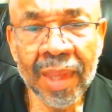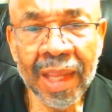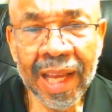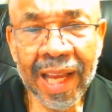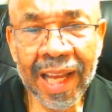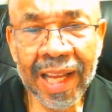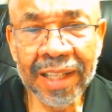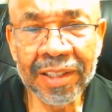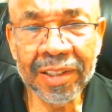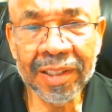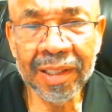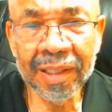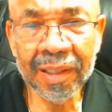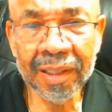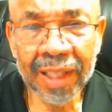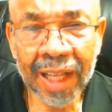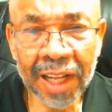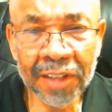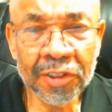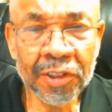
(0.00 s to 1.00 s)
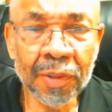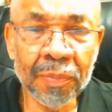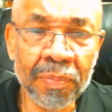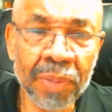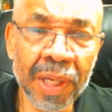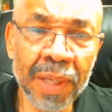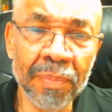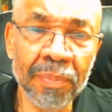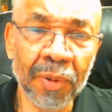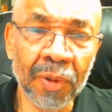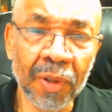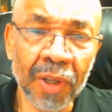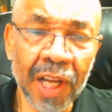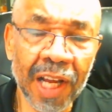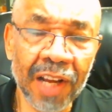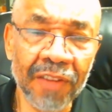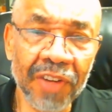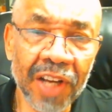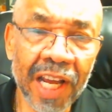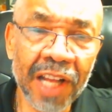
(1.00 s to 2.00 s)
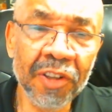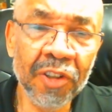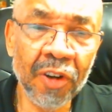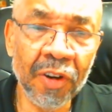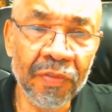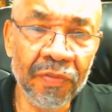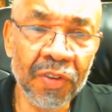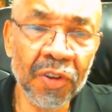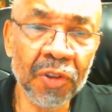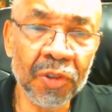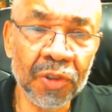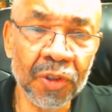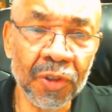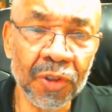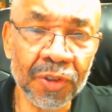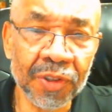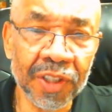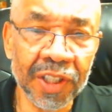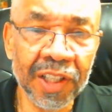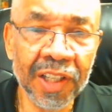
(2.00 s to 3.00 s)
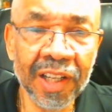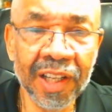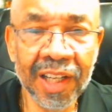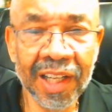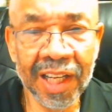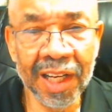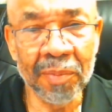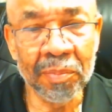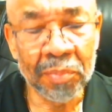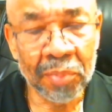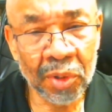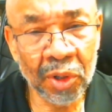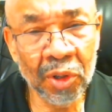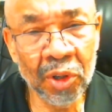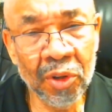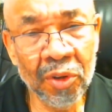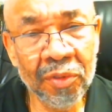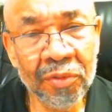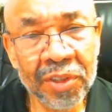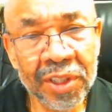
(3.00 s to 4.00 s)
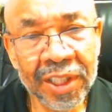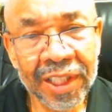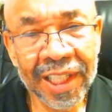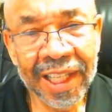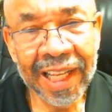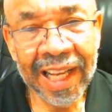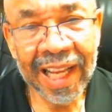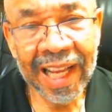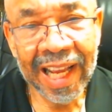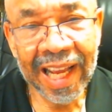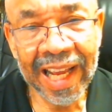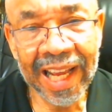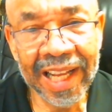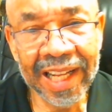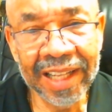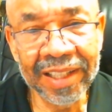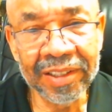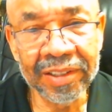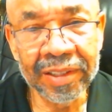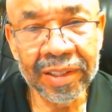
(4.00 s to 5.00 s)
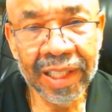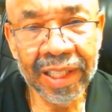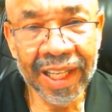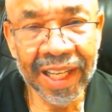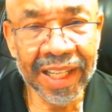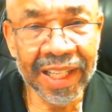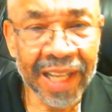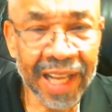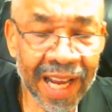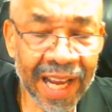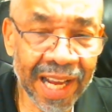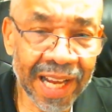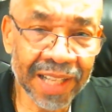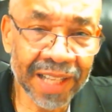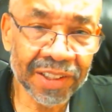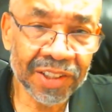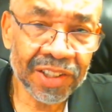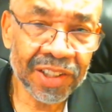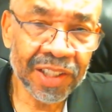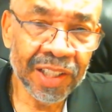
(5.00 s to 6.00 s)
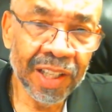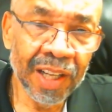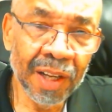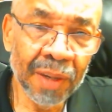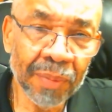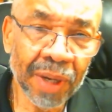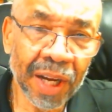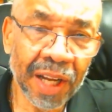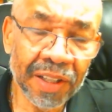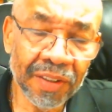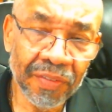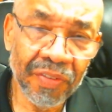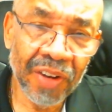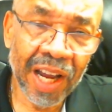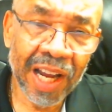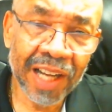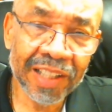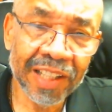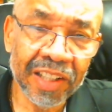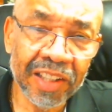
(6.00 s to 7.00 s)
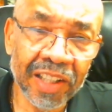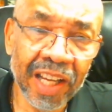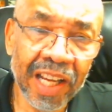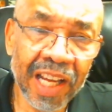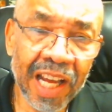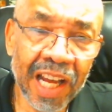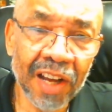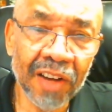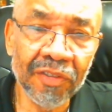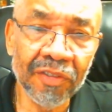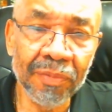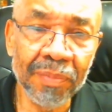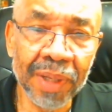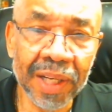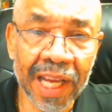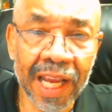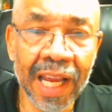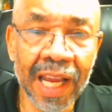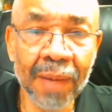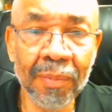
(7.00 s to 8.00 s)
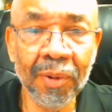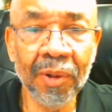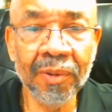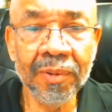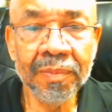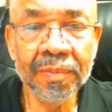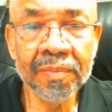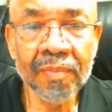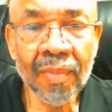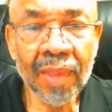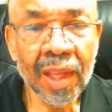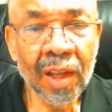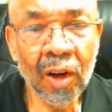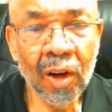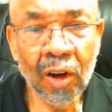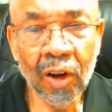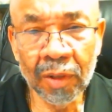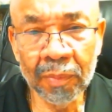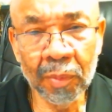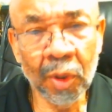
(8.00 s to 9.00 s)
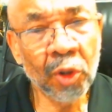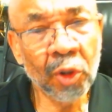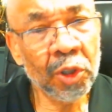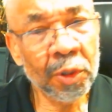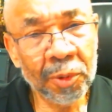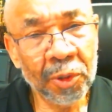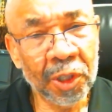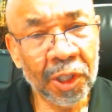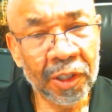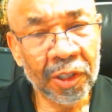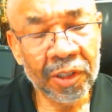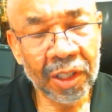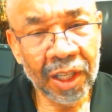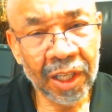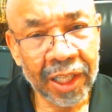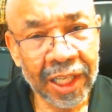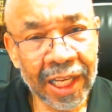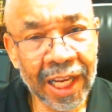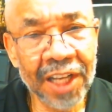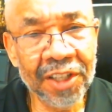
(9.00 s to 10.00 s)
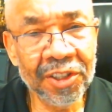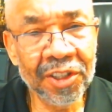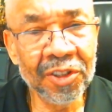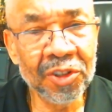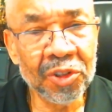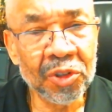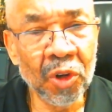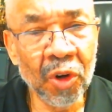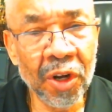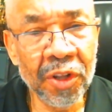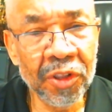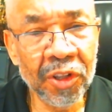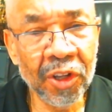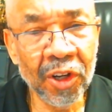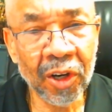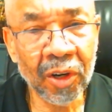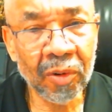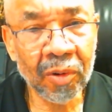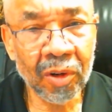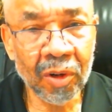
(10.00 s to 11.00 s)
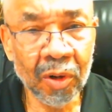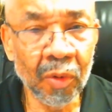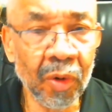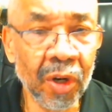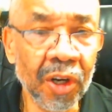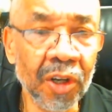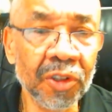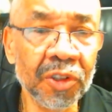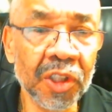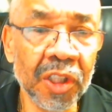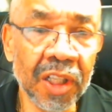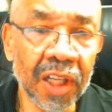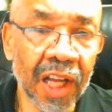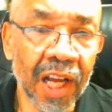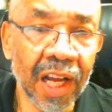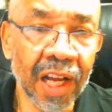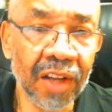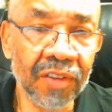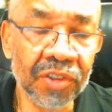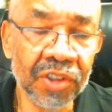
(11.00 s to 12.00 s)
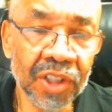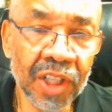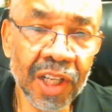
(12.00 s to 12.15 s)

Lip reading: And lots of people have had their futures improved and enhanced by the fact that they have been able on multiple occasions during their careers and lives